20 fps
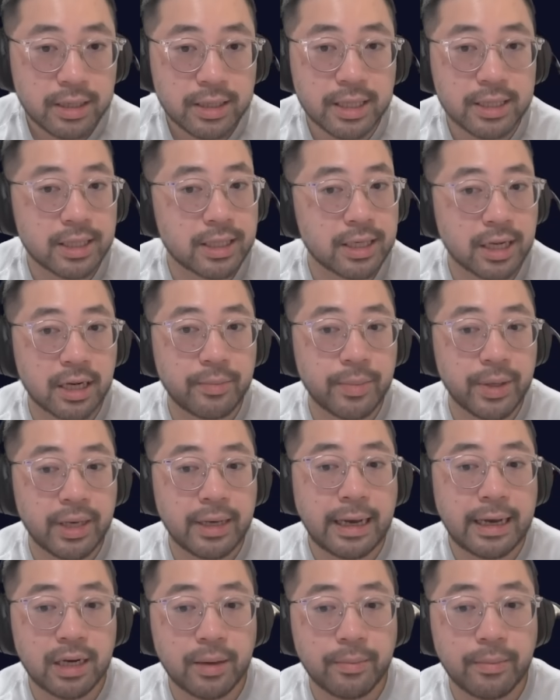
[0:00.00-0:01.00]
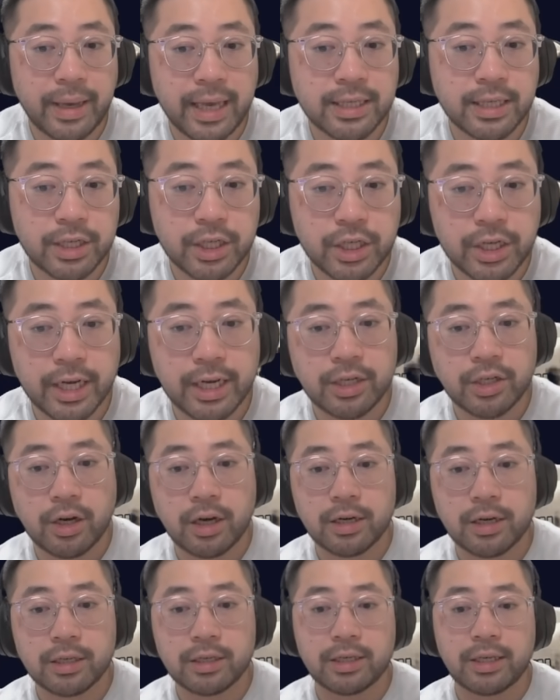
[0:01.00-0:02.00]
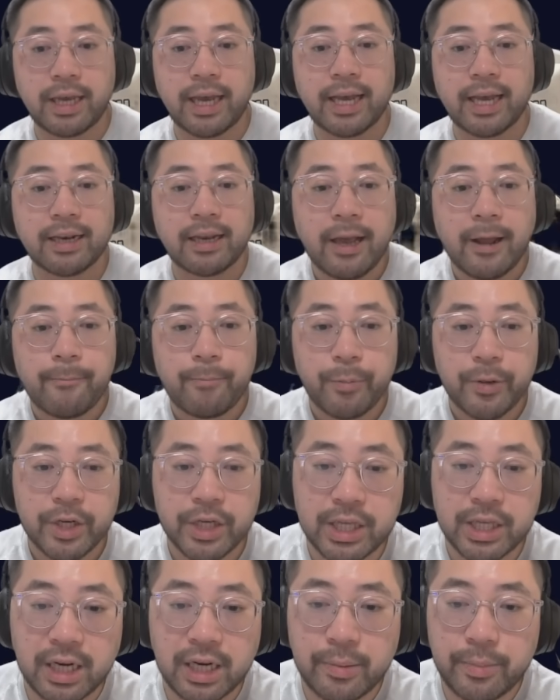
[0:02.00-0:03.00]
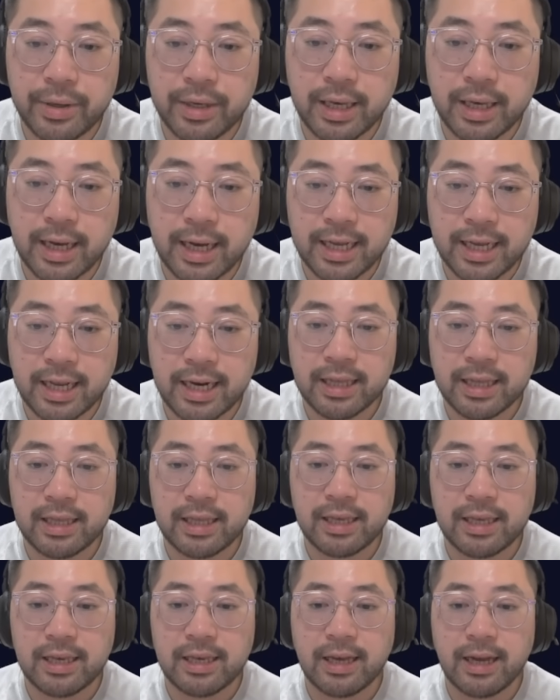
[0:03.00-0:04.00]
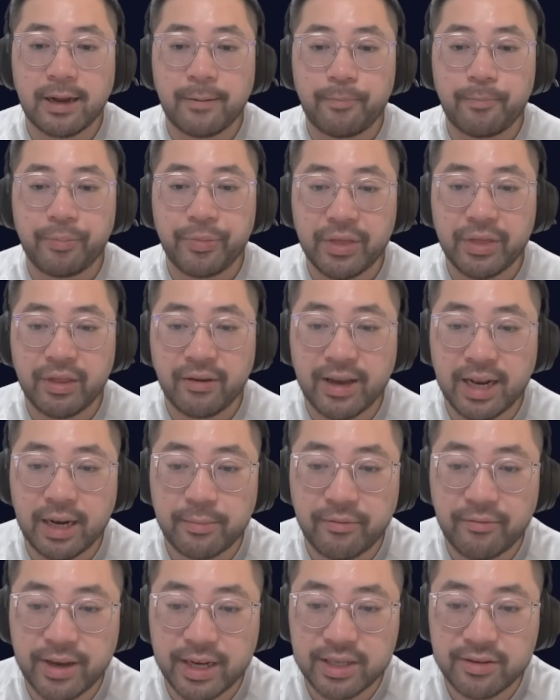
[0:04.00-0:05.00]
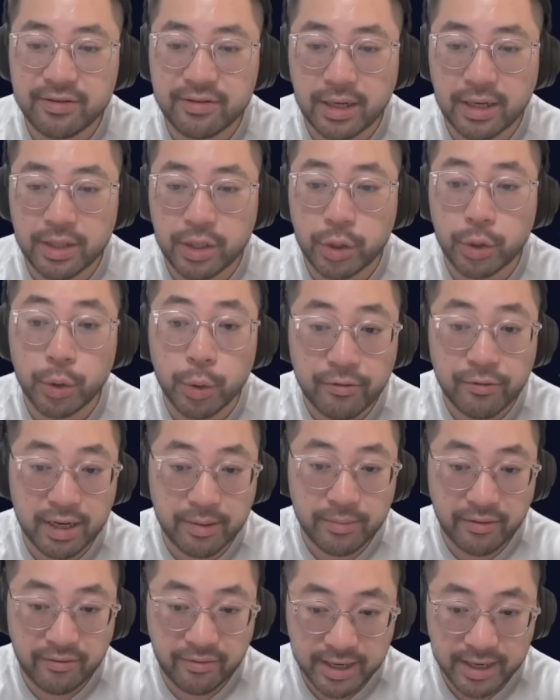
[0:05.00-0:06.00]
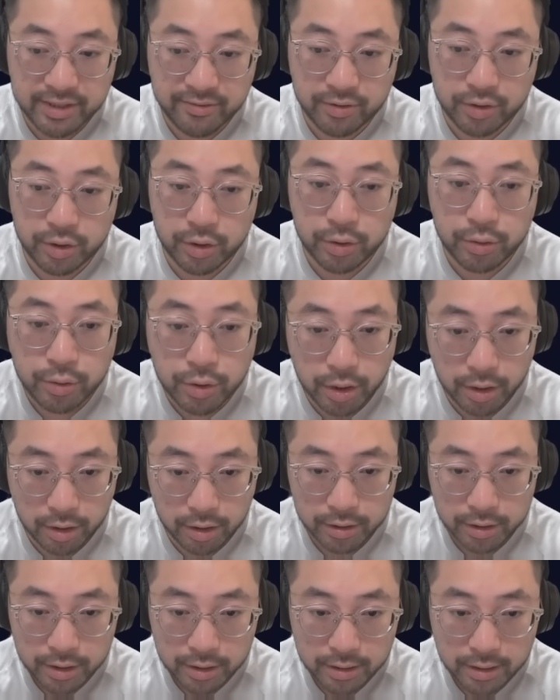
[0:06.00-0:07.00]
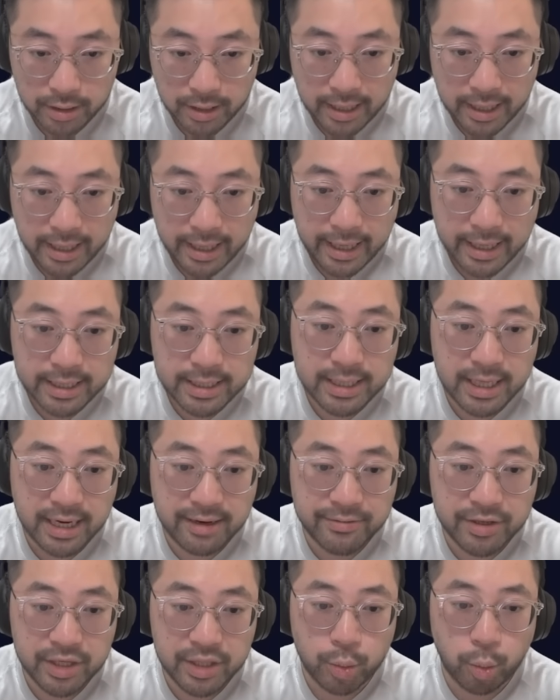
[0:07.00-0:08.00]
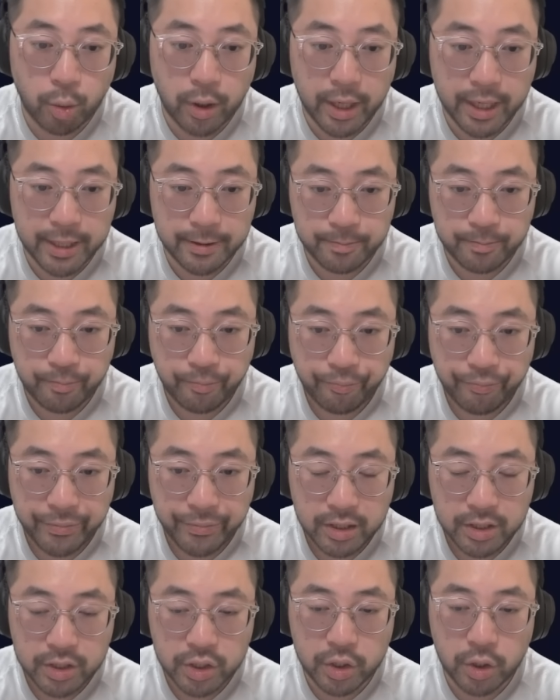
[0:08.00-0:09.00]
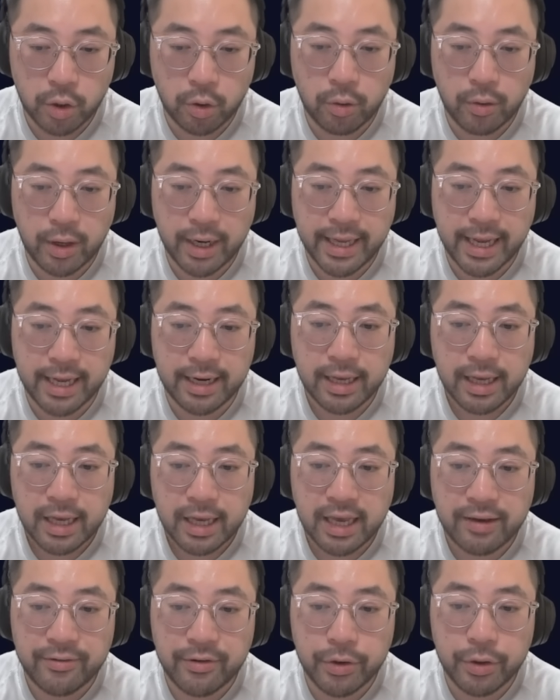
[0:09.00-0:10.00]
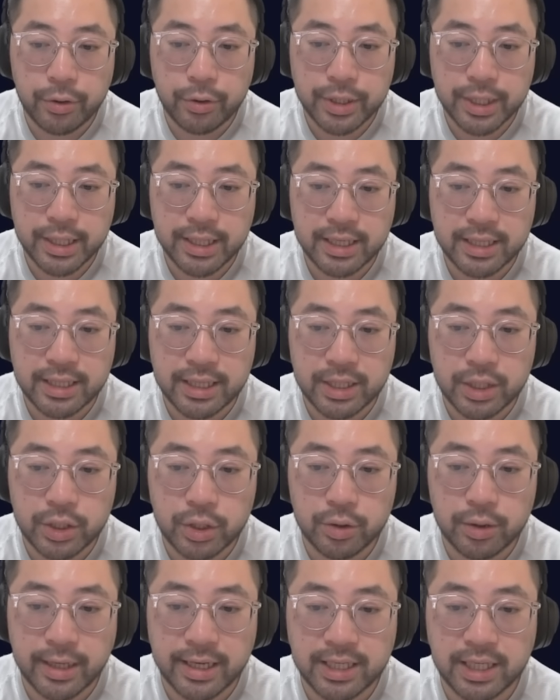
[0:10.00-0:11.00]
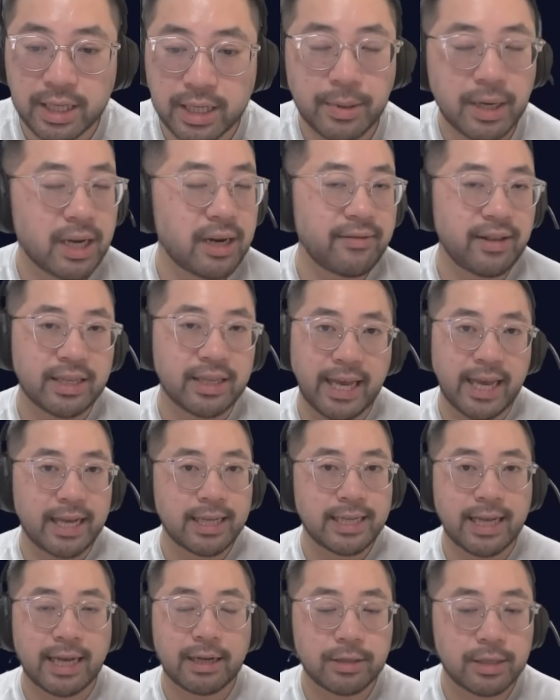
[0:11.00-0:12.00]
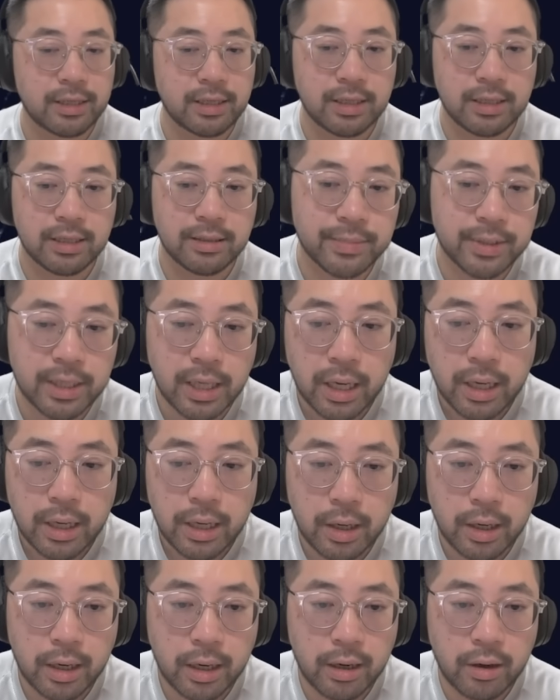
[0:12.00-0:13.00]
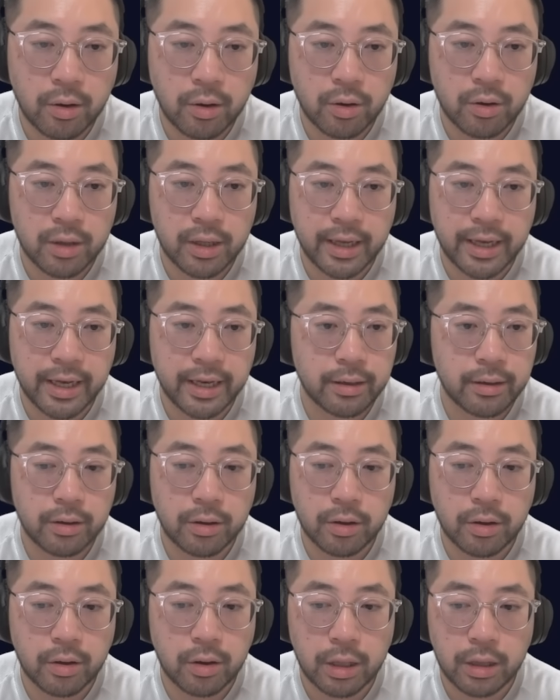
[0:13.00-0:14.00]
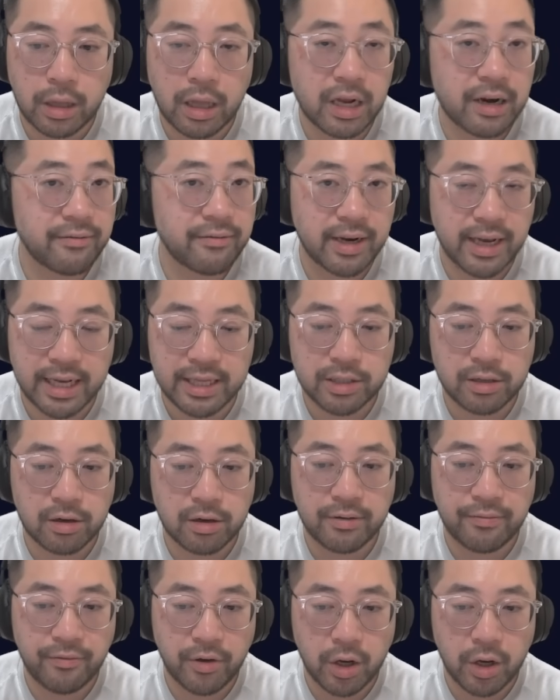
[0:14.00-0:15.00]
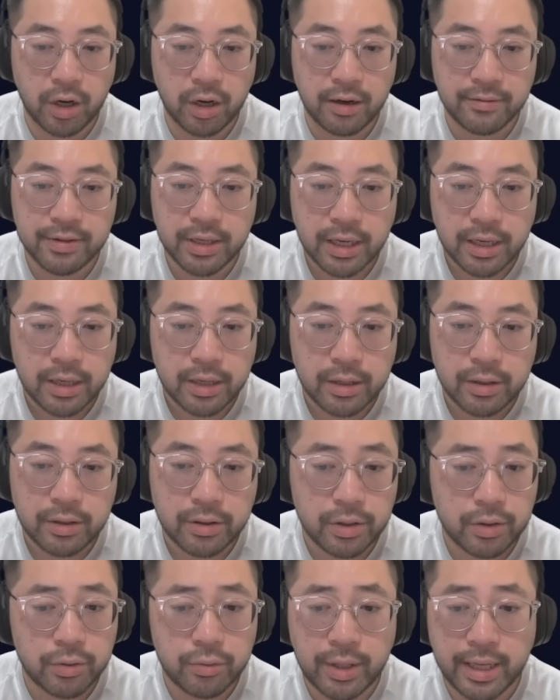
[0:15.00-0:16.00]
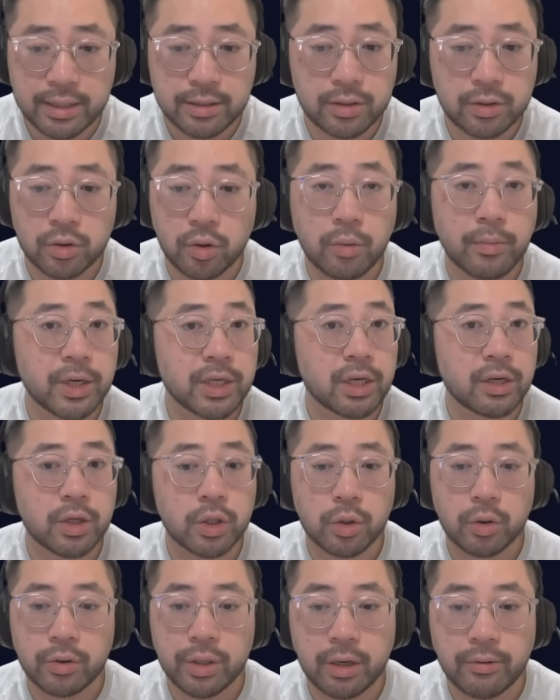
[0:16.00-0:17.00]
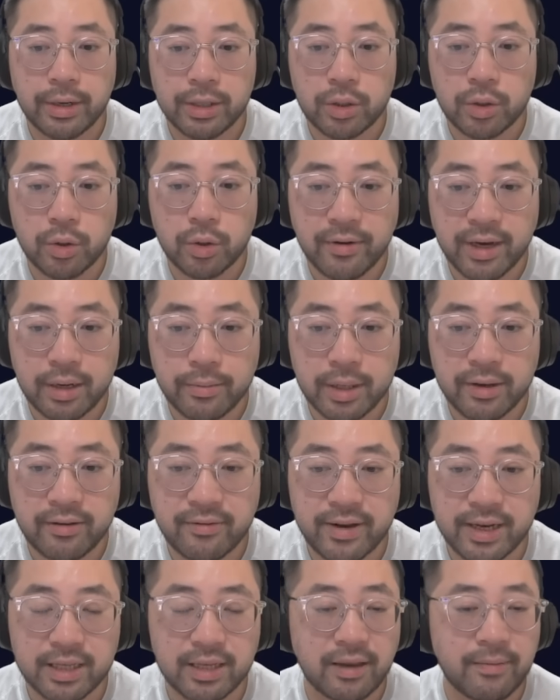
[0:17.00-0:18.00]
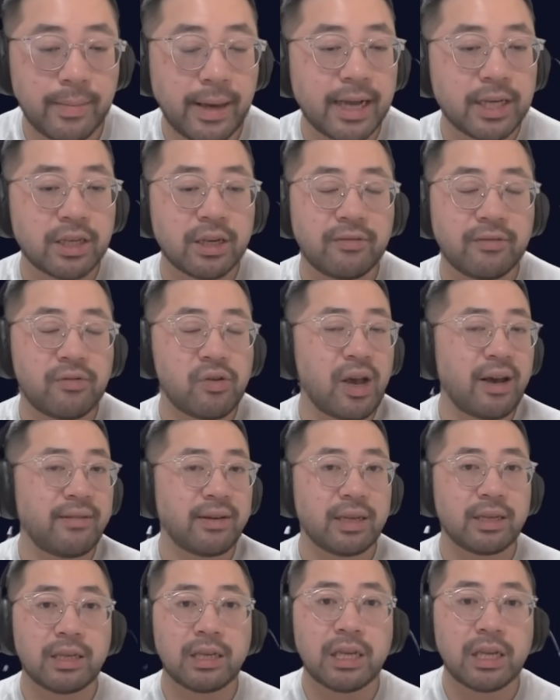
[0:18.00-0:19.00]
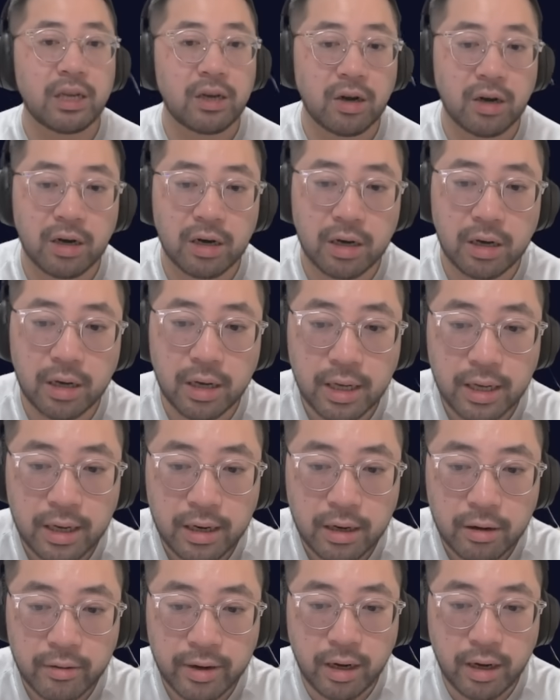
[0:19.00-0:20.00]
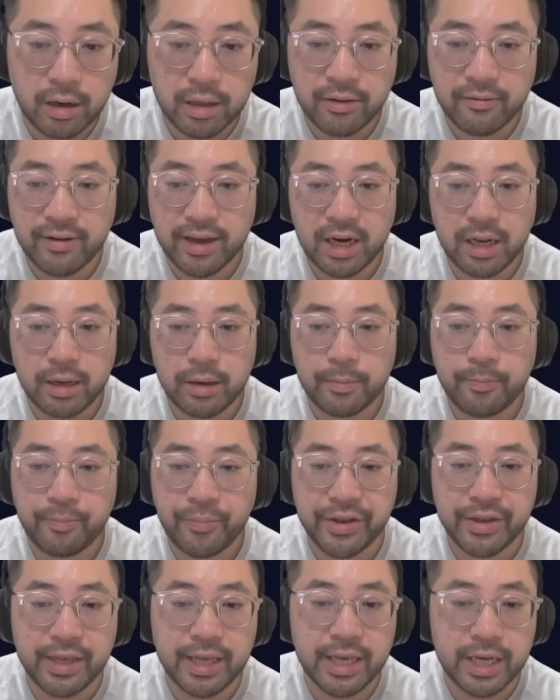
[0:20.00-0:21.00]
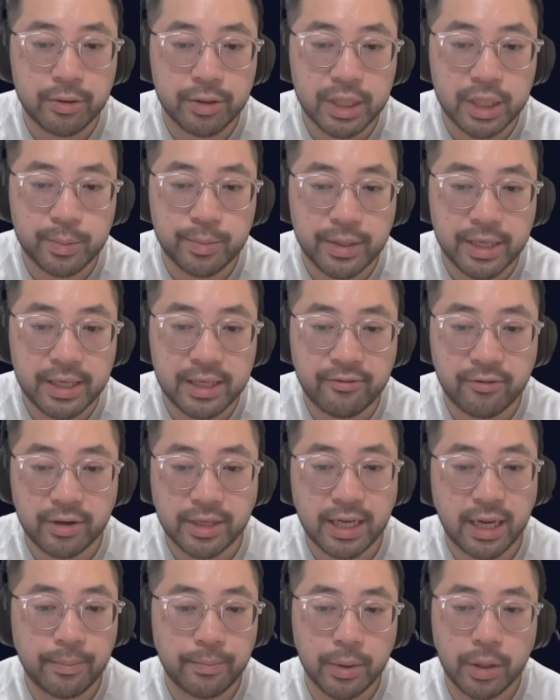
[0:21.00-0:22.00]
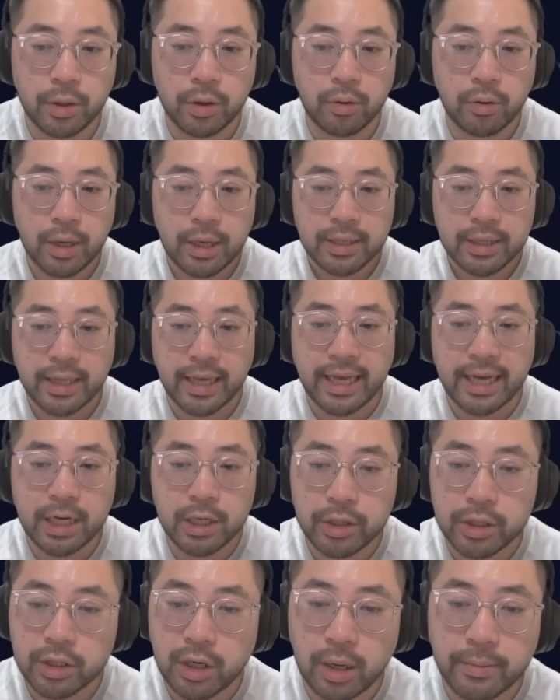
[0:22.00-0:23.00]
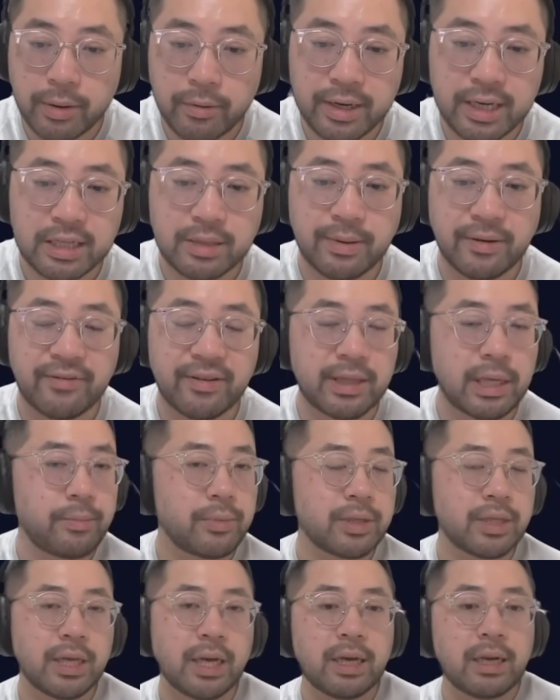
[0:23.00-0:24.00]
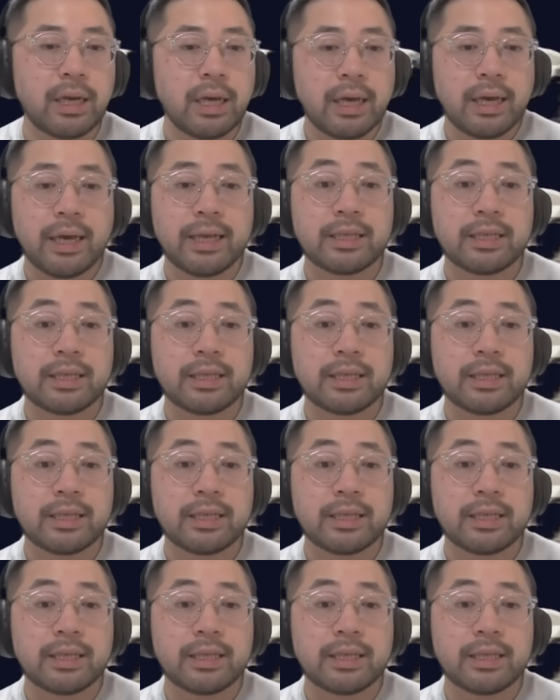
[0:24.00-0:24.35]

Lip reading: This is going to be an amazing change, honestly. And she's going to be getting the Venom effects, 2 Venom effects for 2 turns instead of just 1. So, again, if you're using this into, like, some kind of, like, tank down teams or, like, a lot of knights are involved, you get so much control here, right? 2 Venom effects. Imagine if you have, like, a DDR, right? All the Venom, the decreased speed for tempo, the increased combat readiness by 50%.